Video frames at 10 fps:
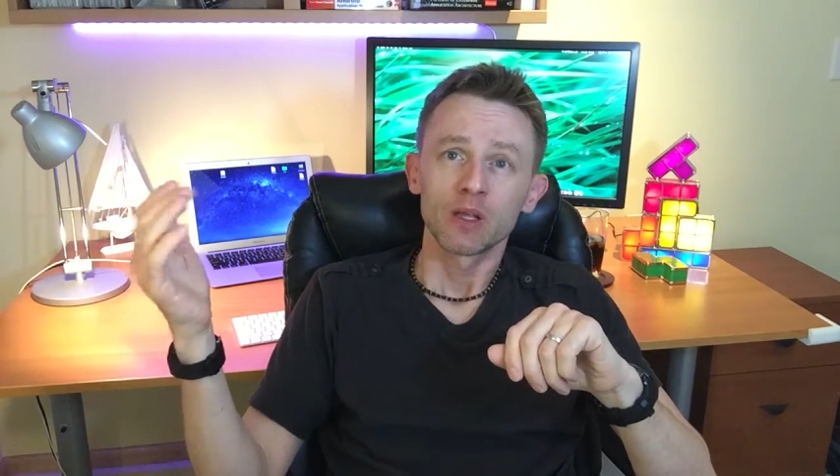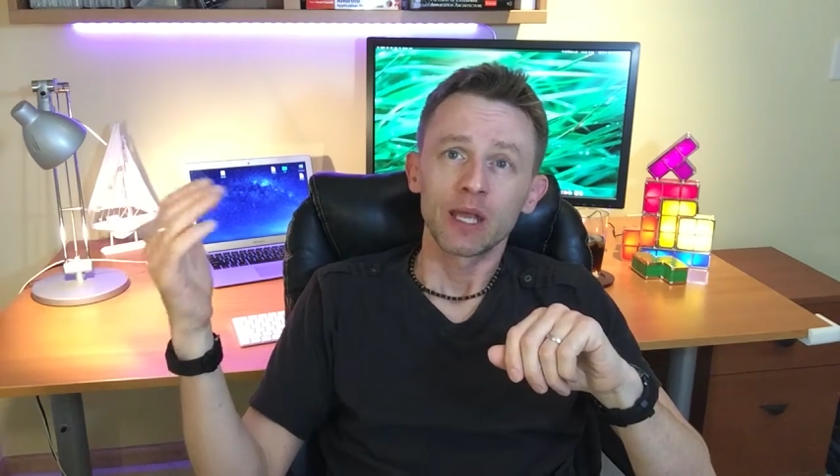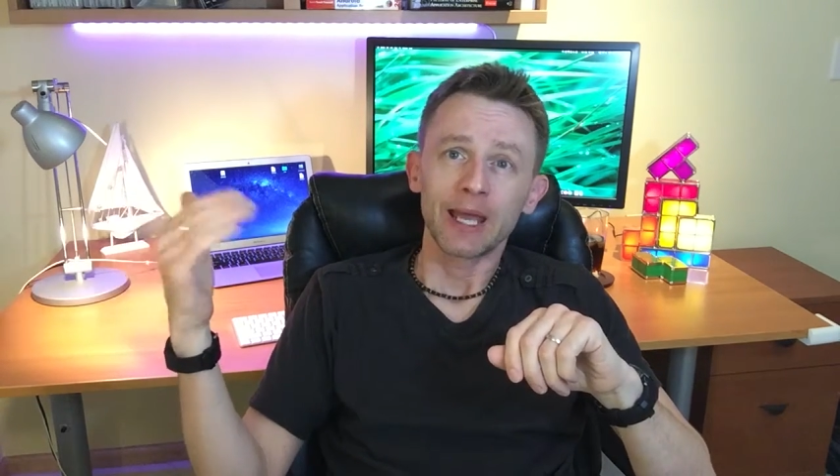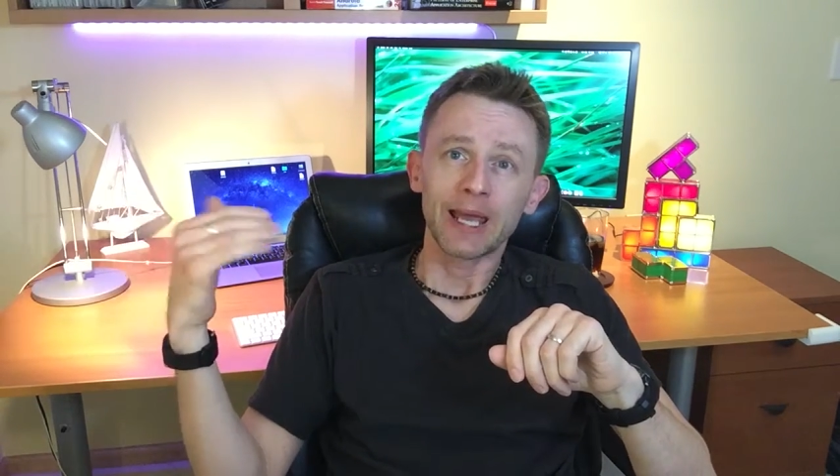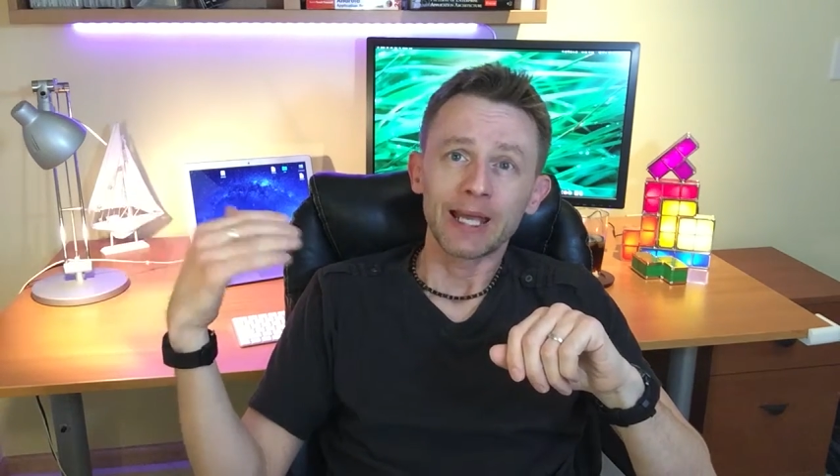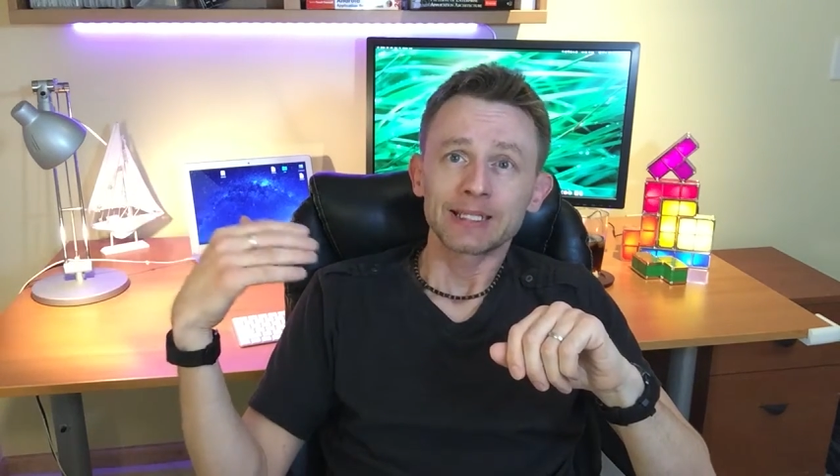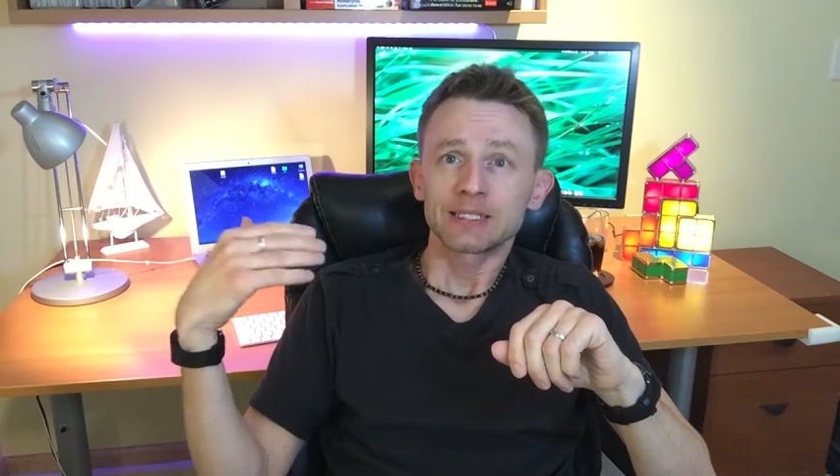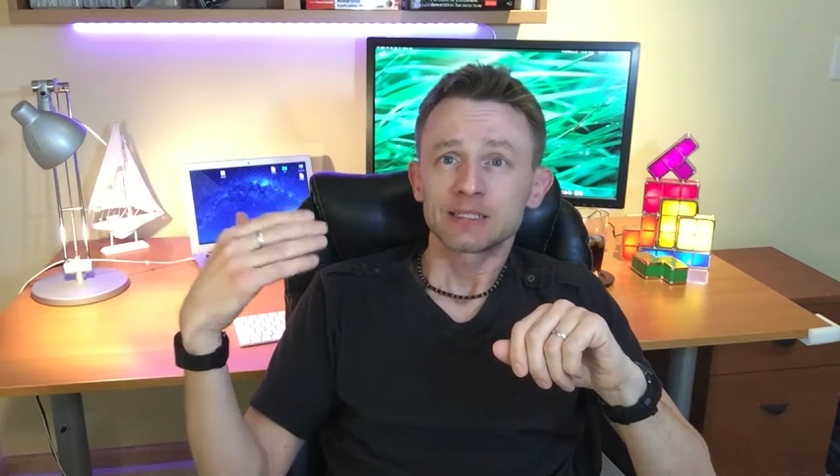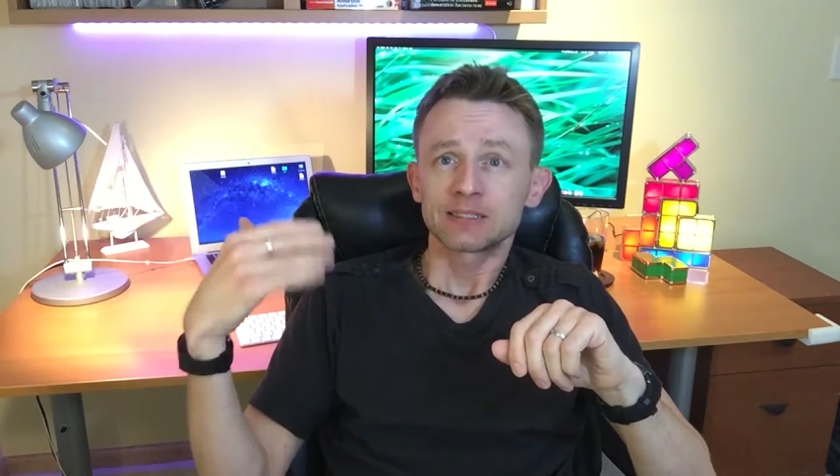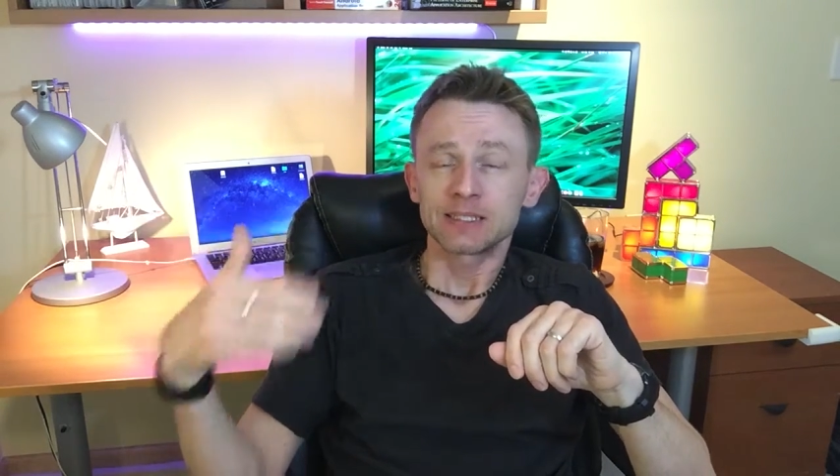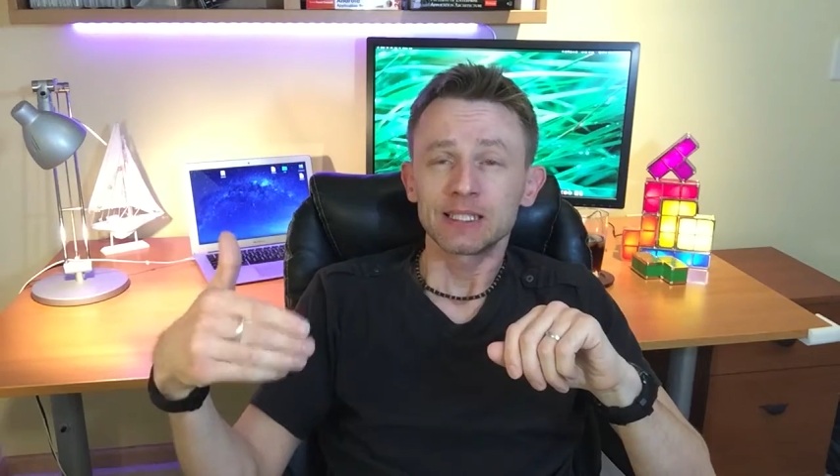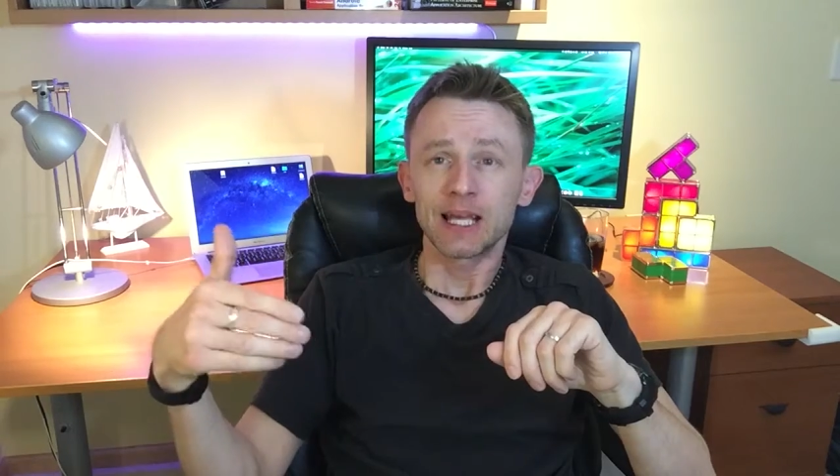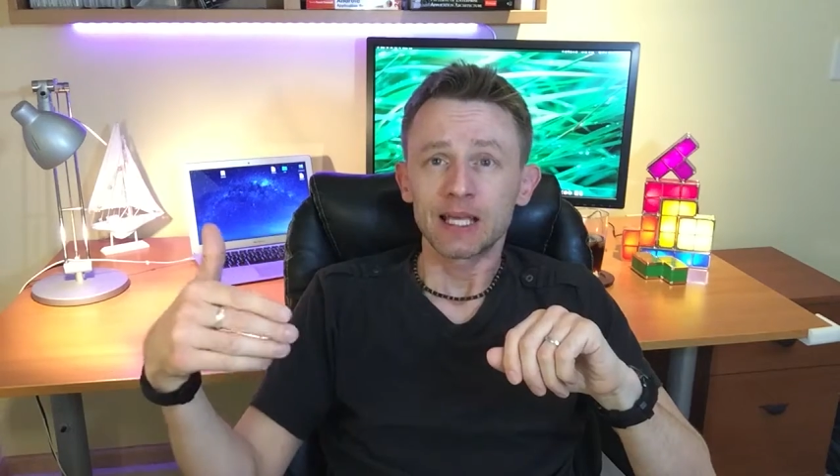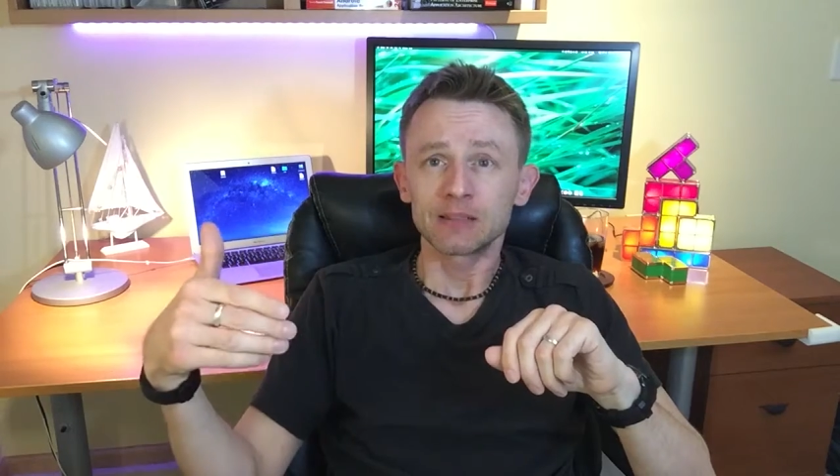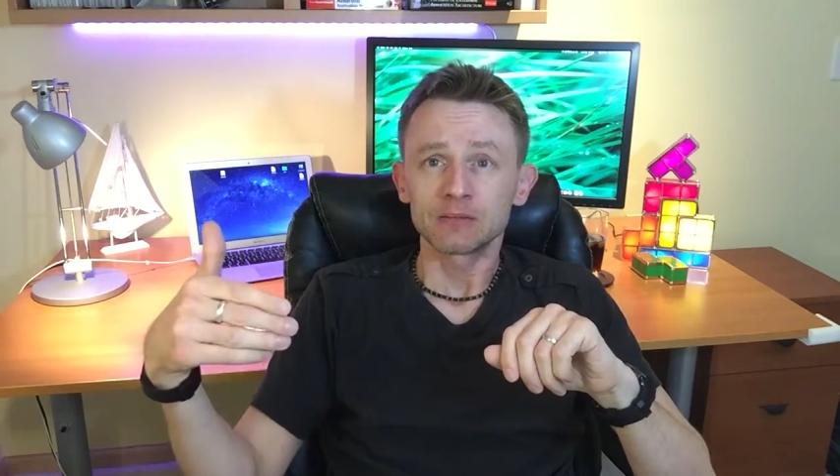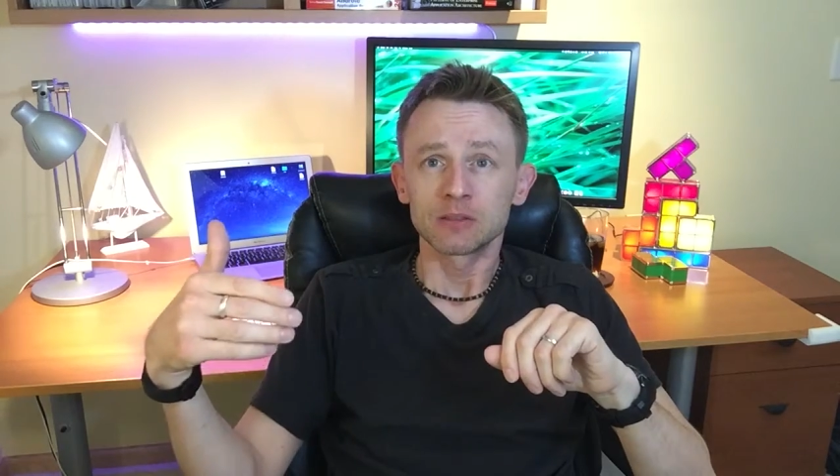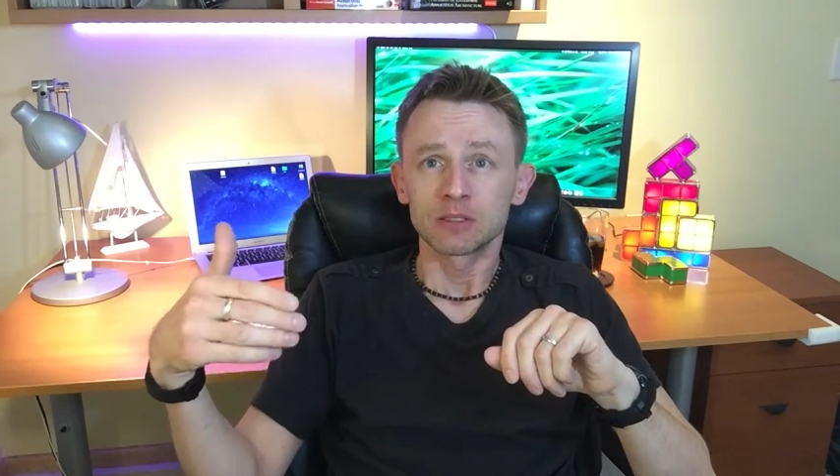and the CDN